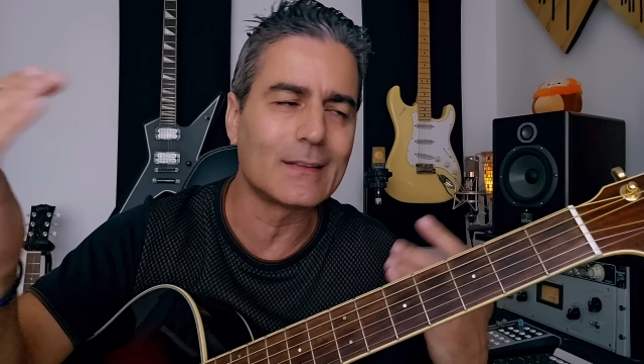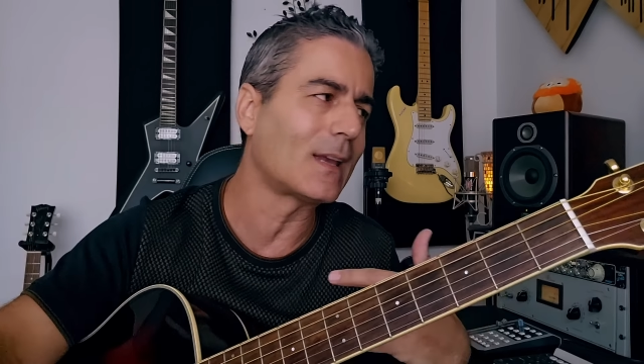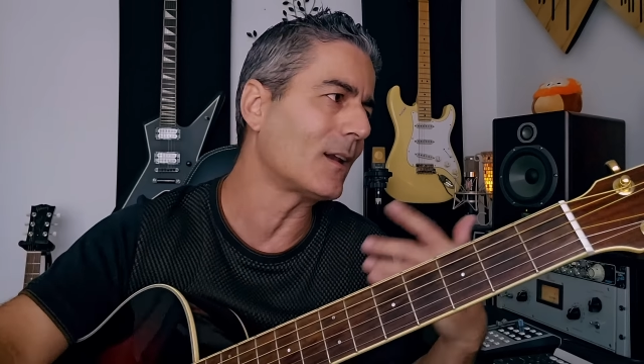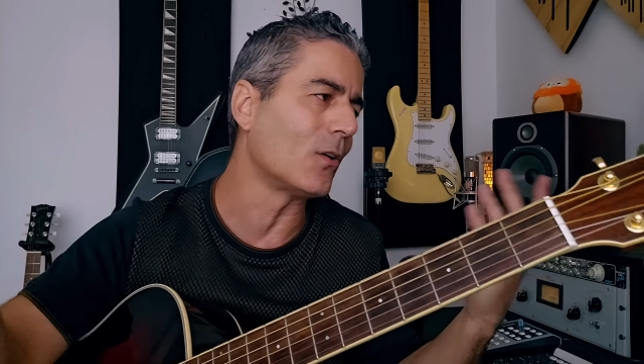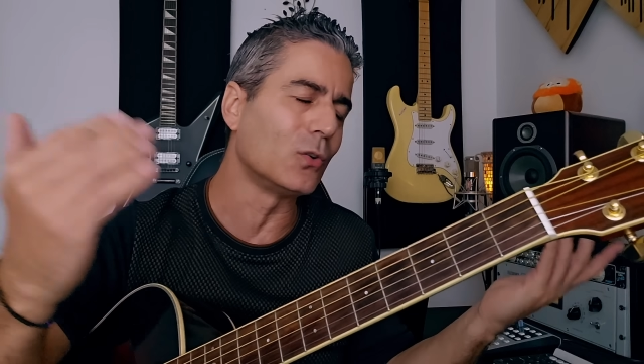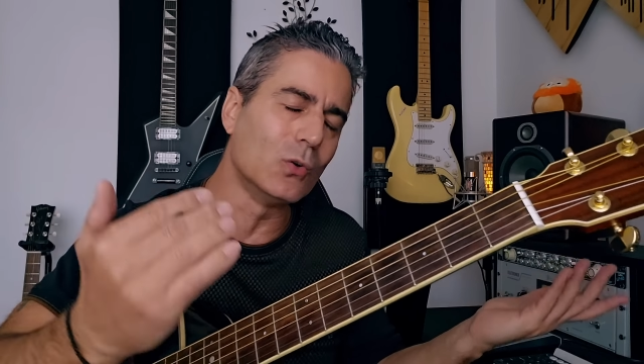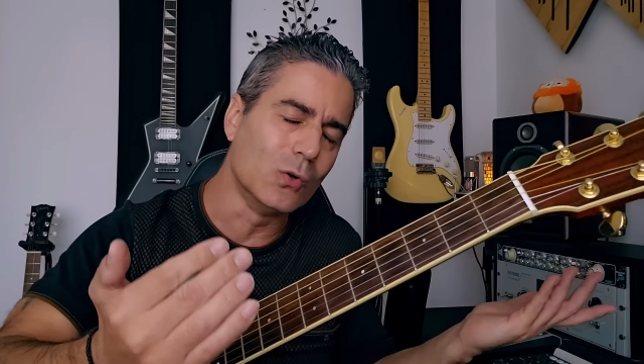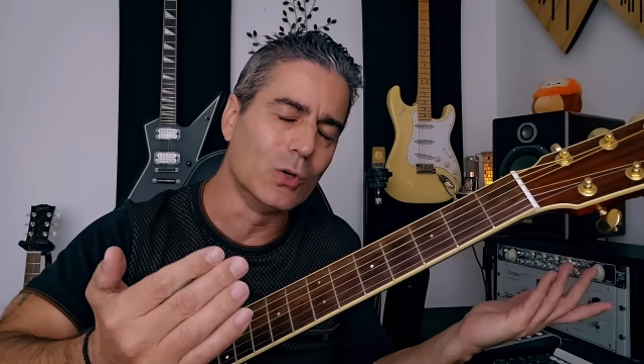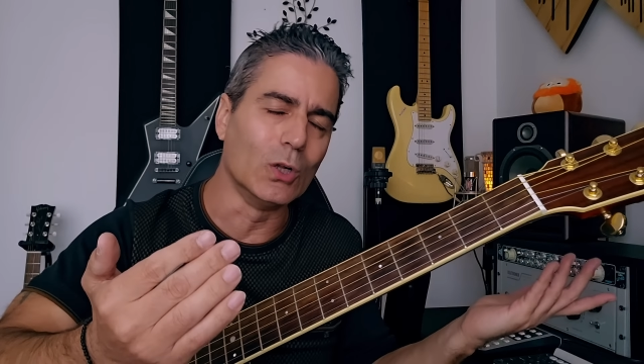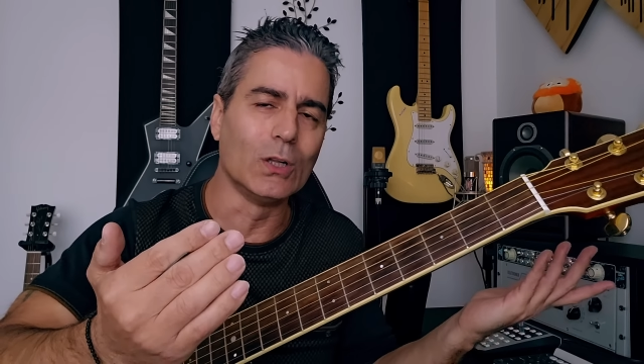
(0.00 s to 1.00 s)
They get on
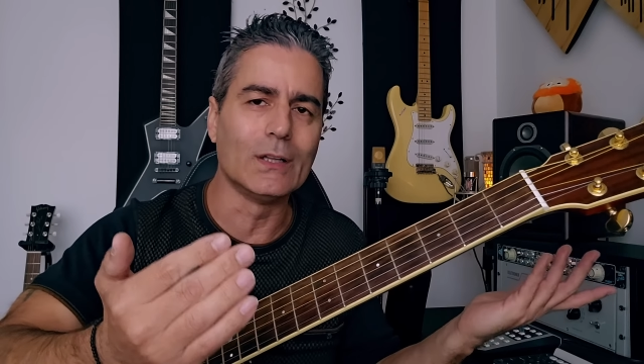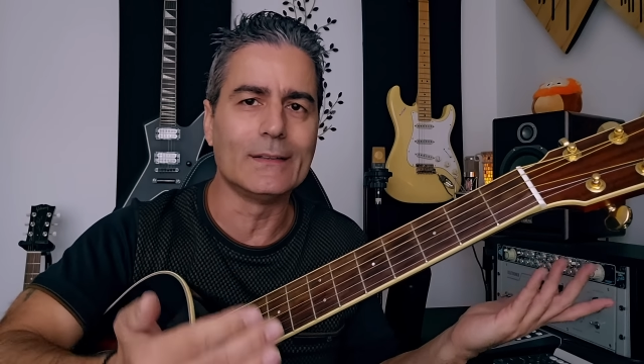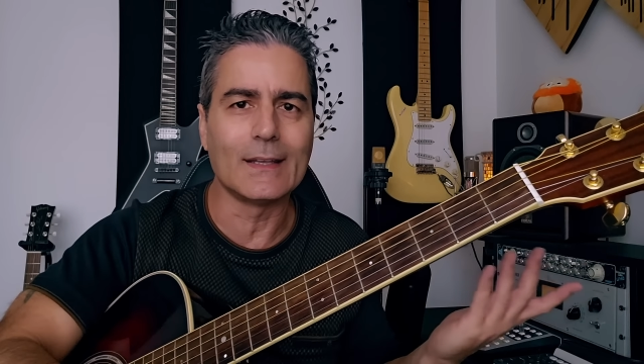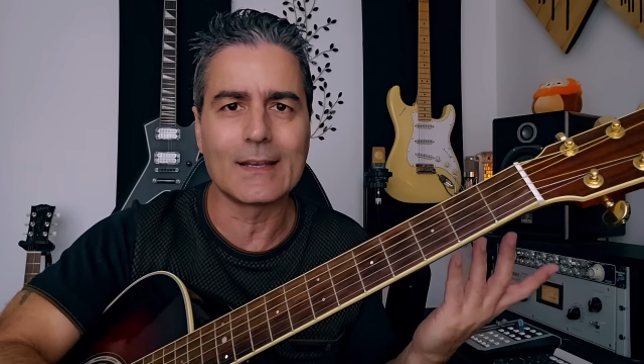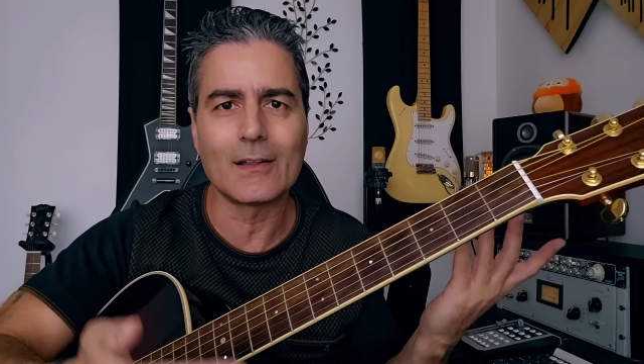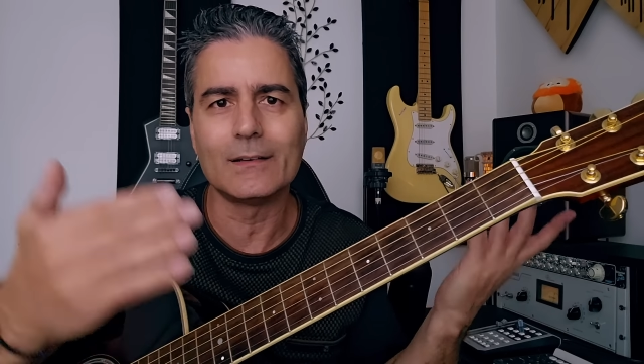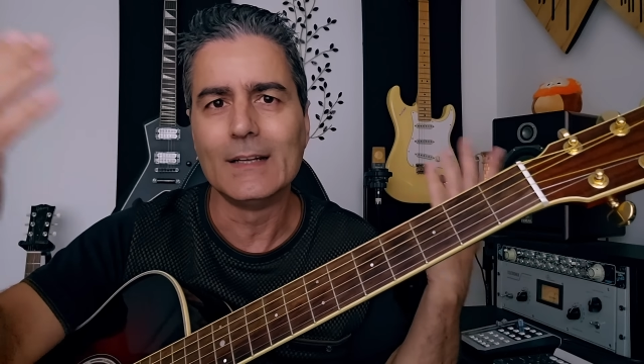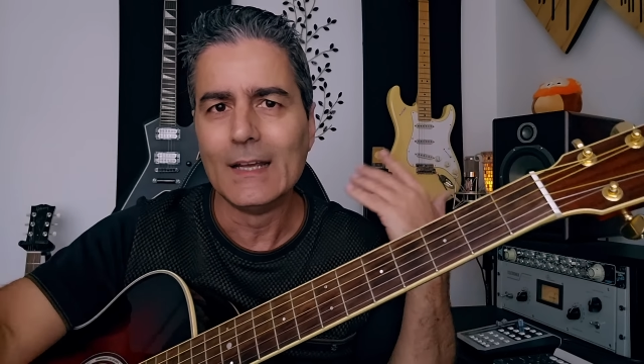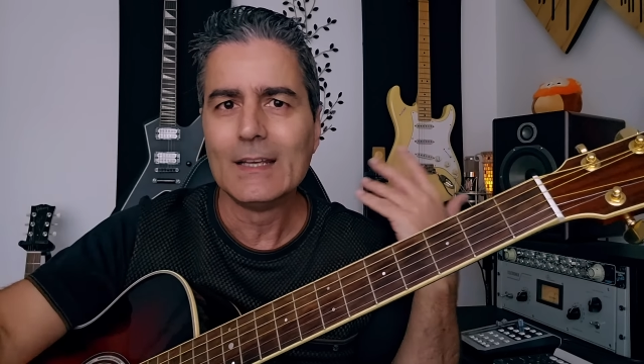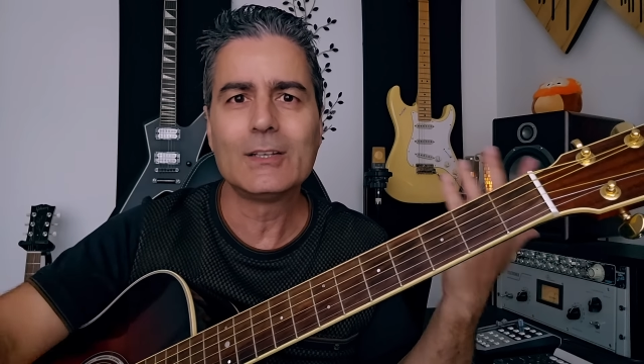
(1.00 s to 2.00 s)
Google and they get on,
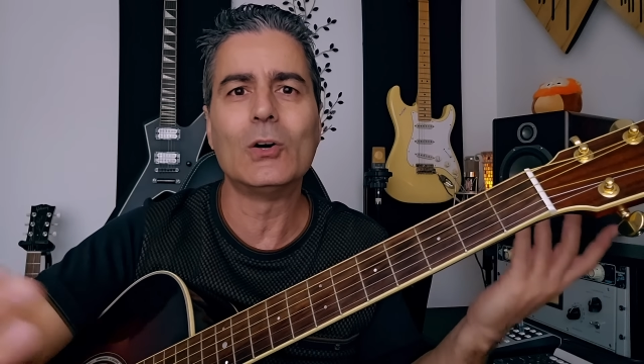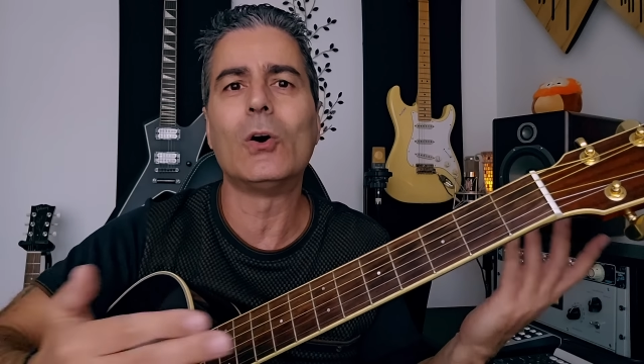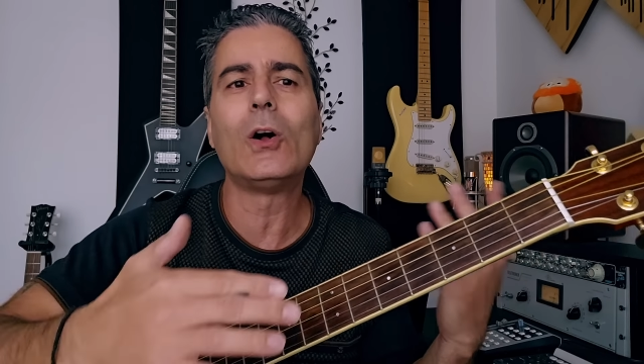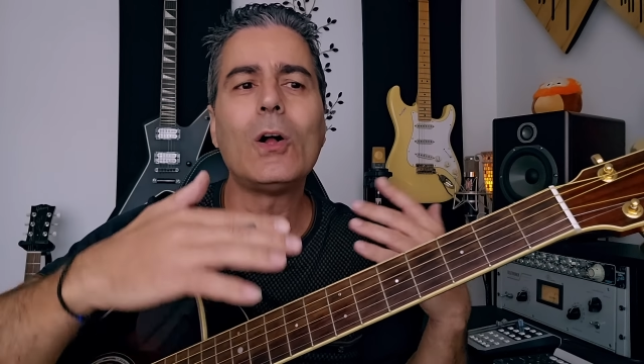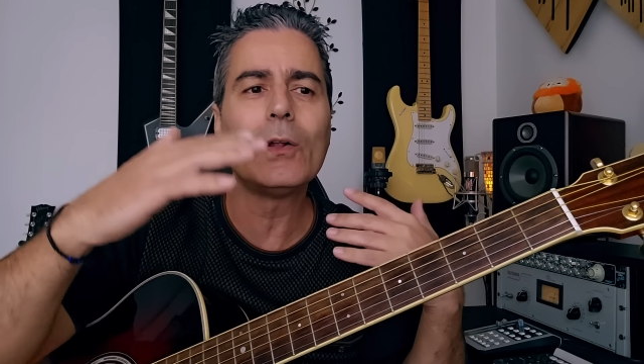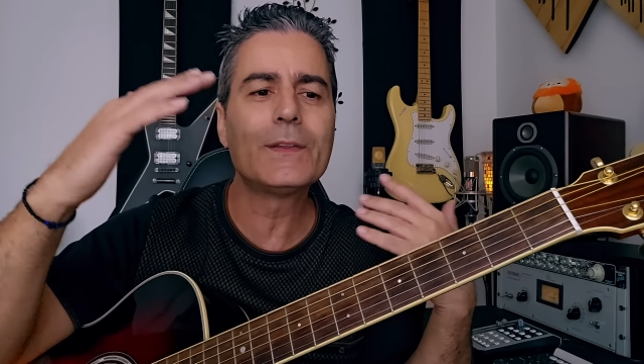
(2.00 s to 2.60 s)
all